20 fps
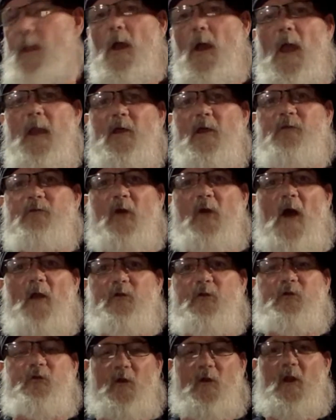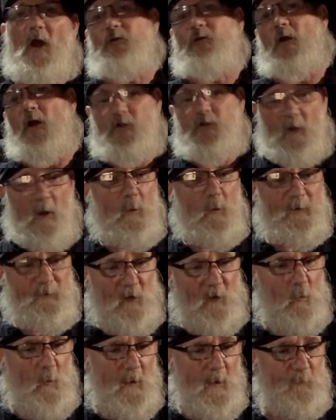kind of not touched on. We
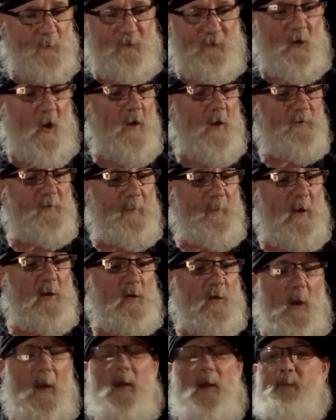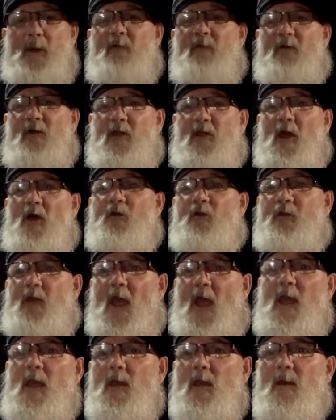talked about quite a bit of it the other
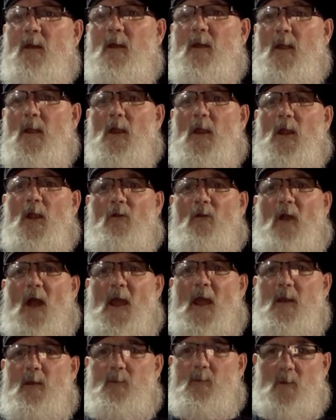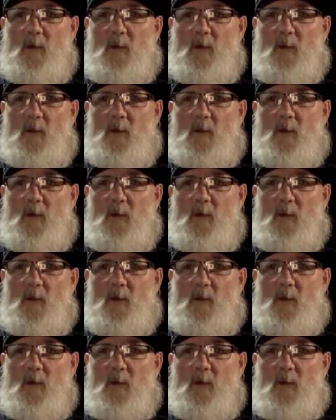day, right?